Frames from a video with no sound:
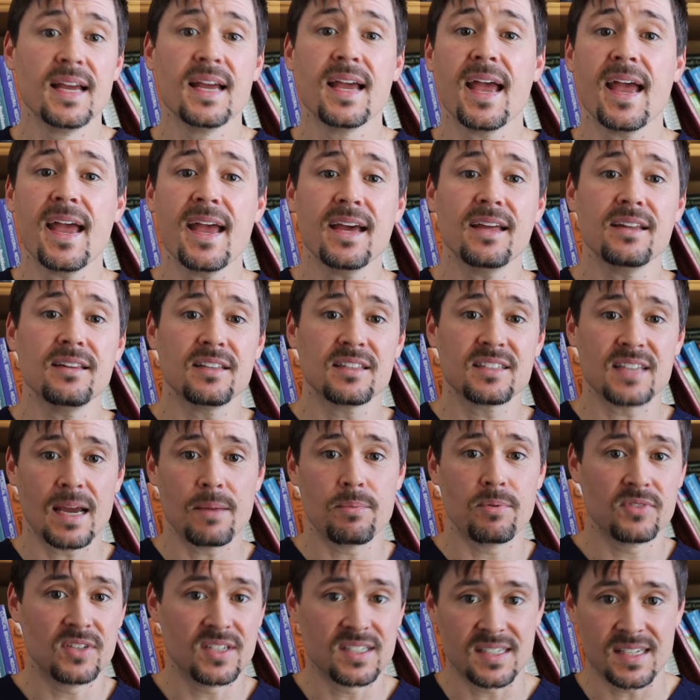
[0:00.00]
and the type
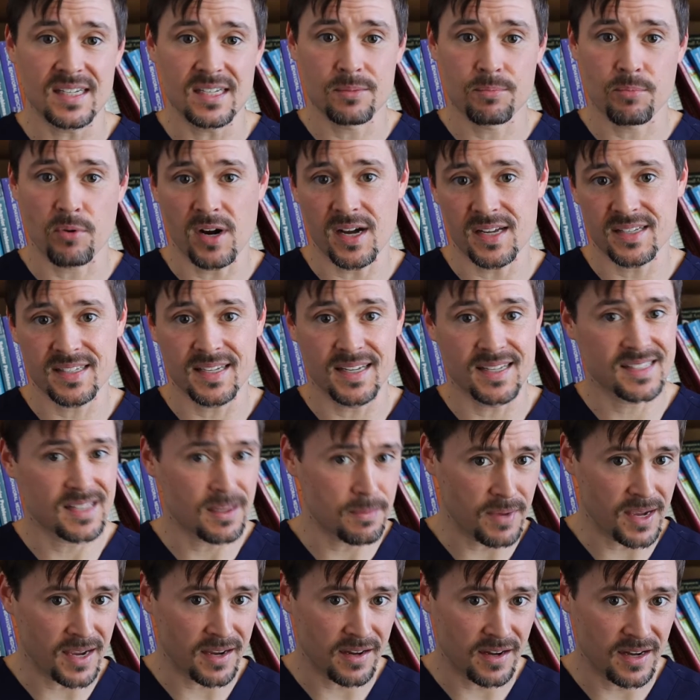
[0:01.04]
of disease process that
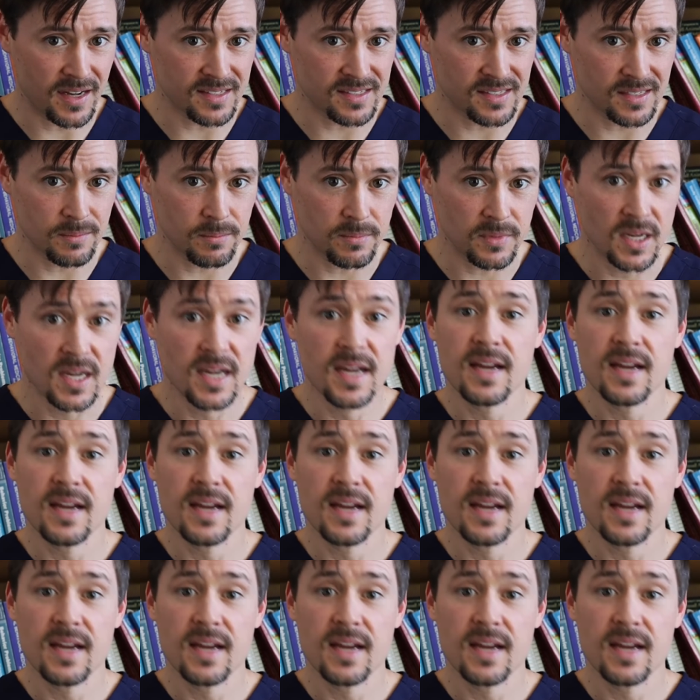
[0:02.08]
might cause them.